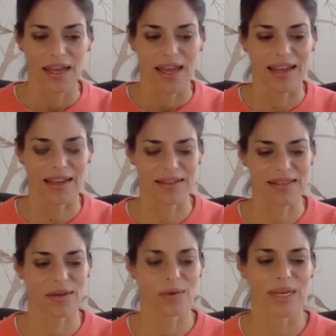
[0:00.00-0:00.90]
And
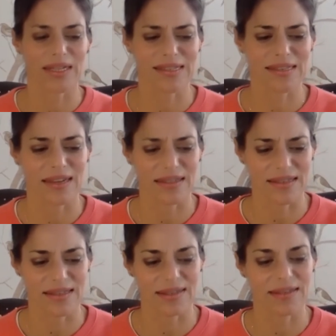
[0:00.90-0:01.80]
so
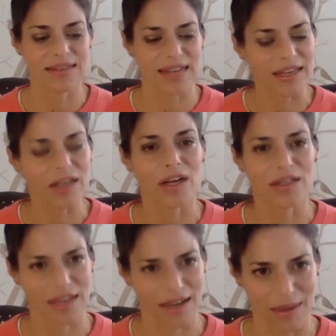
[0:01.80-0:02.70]
it's taken a long
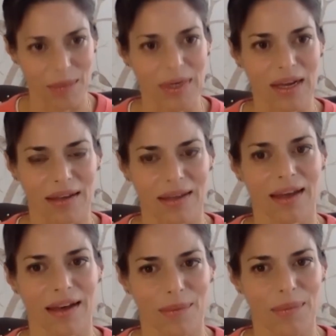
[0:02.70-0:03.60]
time, and
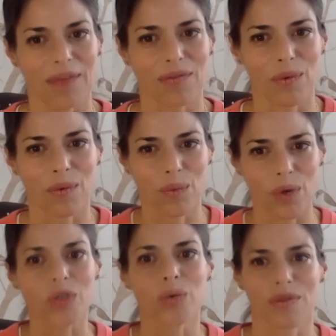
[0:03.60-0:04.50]
I've
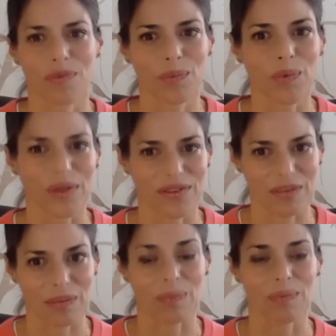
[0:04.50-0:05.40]
worked with
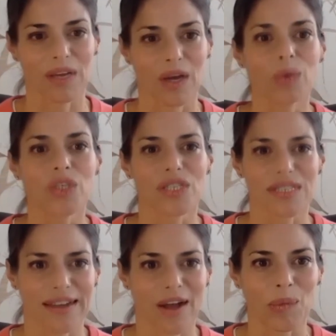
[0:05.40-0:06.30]
some coaches
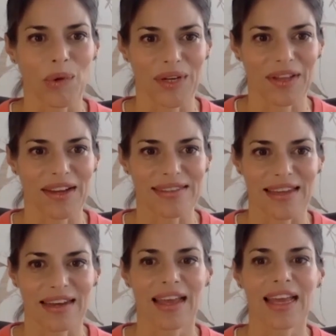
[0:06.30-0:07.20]
to help me realize
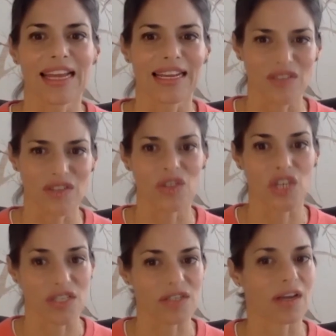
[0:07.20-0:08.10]
that it's
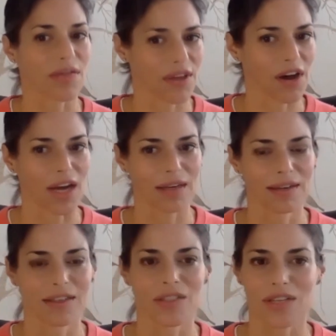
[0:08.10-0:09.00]
just a thought,
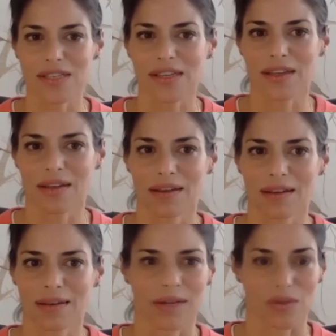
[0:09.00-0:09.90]
just like
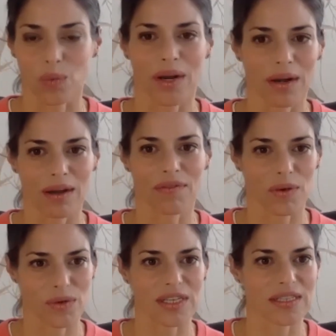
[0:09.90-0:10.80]
it's one of
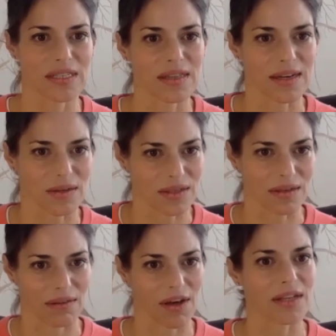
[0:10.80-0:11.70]
those
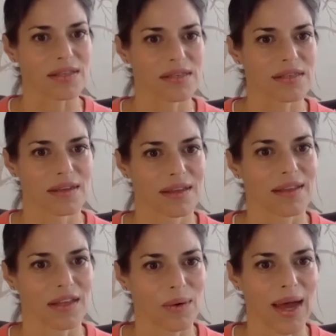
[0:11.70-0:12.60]
60,000 thoughts
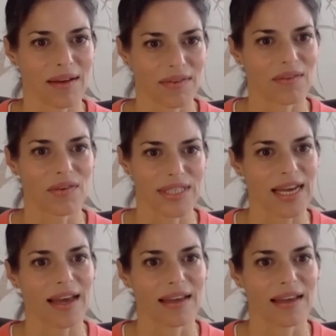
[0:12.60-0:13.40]
that you have every day.